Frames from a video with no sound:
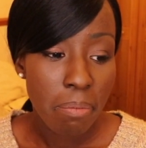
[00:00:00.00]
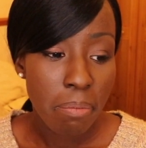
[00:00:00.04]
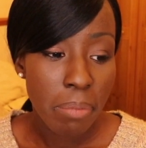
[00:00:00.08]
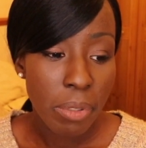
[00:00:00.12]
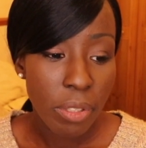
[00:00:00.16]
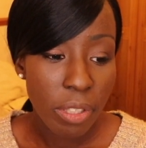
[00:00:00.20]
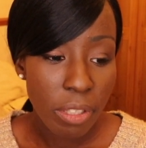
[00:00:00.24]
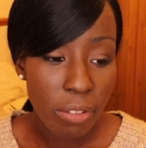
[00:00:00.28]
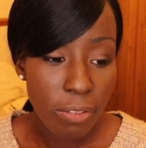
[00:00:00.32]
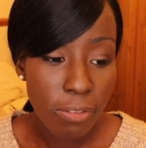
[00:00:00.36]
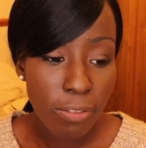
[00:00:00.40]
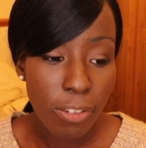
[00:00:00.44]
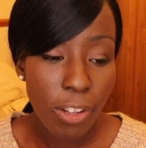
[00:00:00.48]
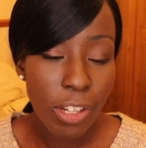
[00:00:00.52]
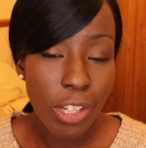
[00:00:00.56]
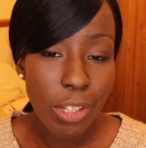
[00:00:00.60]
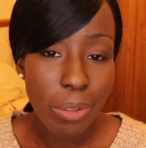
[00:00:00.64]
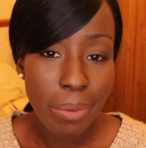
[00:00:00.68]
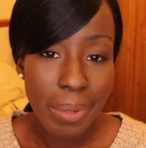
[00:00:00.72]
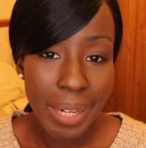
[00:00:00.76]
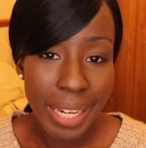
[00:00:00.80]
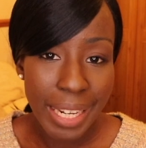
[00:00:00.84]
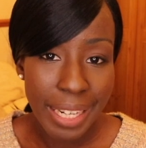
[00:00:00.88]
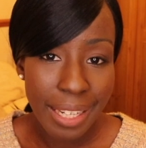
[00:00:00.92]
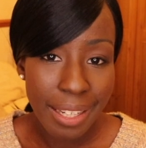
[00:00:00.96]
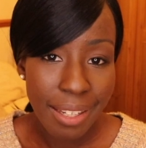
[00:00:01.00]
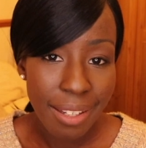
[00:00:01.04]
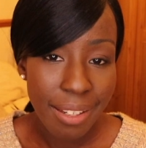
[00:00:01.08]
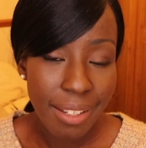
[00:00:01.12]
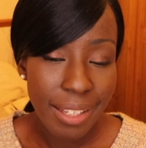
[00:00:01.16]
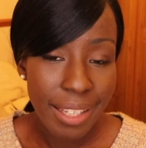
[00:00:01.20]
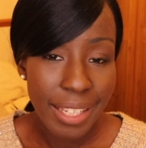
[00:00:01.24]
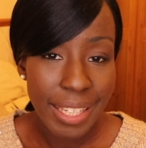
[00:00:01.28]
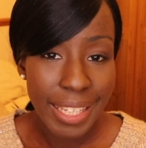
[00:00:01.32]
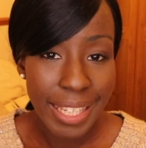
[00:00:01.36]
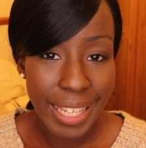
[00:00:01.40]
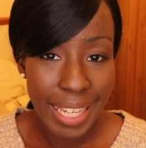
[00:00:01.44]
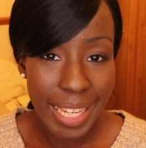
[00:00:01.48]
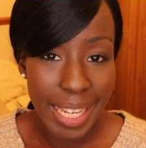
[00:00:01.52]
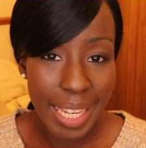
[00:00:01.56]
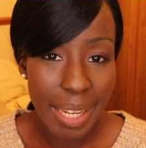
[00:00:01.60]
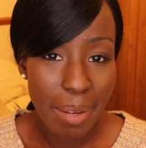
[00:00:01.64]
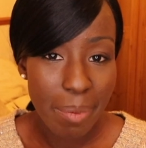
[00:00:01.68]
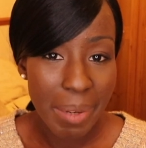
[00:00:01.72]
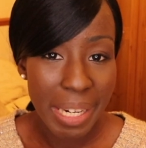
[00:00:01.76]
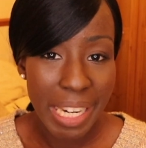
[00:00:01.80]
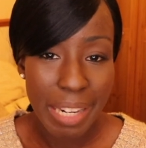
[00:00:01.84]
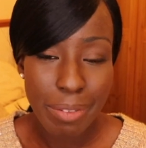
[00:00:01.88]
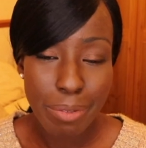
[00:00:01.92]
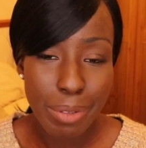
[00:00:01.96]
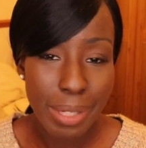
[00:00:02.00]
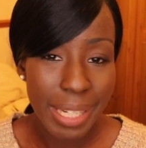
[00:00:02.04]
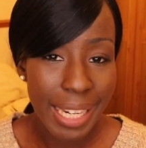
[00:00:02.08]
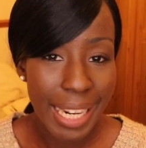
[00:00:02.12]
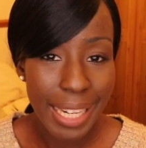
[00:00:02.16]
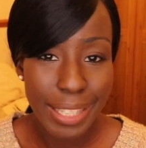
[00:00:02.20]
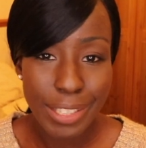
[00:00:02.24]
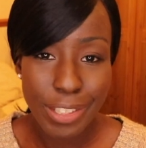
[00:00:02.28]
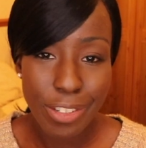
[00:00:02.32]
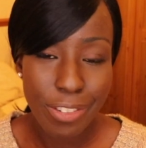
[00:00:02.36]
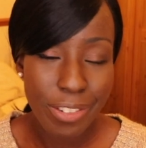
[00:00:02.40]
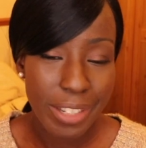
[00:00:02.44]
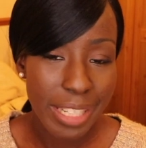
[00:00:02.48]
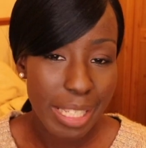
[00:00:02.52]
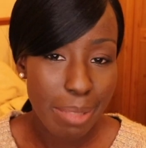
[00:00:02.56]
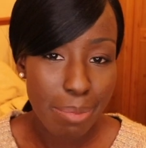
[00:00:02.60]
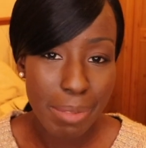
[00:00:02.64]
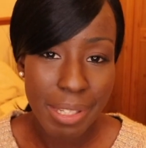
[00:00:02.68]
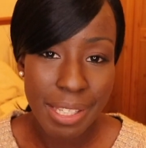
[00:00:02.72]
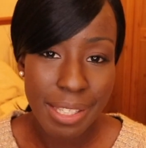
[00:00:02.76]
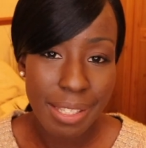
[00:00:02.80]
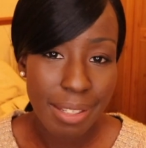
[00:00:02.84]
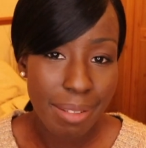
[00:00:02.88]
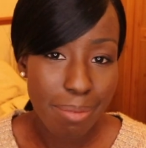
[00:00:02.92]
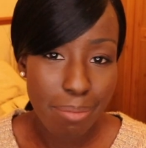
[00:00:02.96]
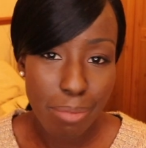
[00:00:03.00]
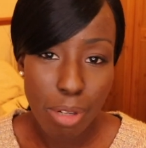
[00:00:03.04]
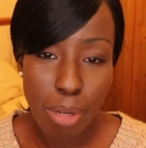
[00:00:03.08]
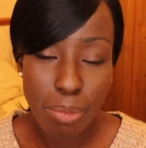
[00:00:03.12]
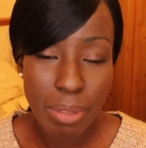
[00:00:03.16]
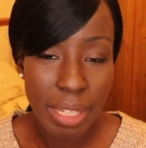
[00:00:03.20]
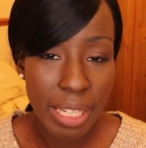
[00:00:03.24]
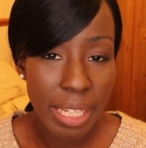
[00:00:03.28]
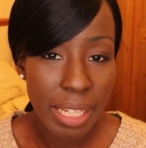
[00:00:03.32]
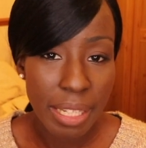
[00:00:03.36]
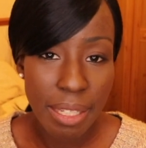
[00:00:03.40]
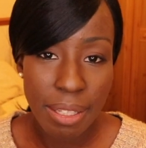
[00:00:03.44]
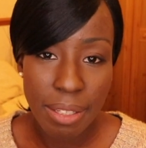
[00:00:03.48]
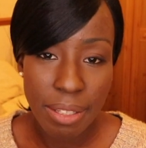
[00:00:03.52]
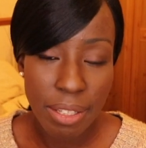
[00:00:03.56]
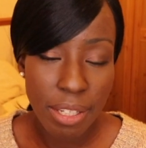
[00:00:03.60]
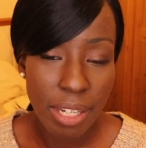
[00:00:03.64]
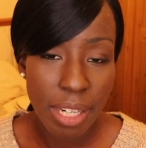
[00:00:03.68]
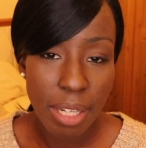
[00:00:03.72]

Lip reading: But the following year, when everyone had Christmas and probably,